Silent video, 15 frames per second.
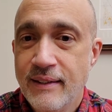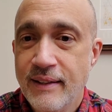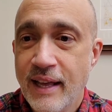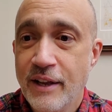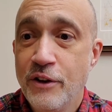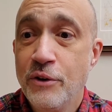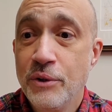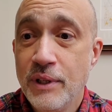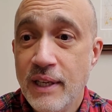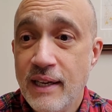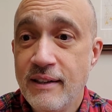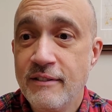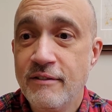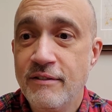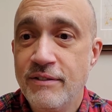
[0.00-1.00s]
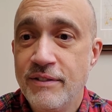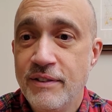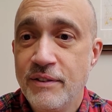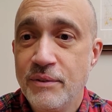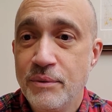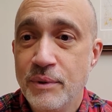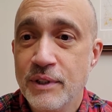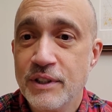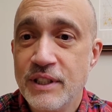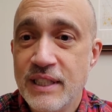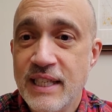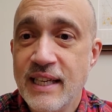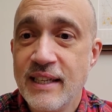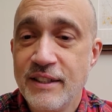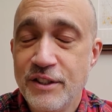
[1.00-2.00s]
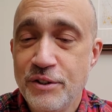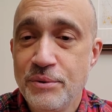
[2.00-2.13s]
that your love will see us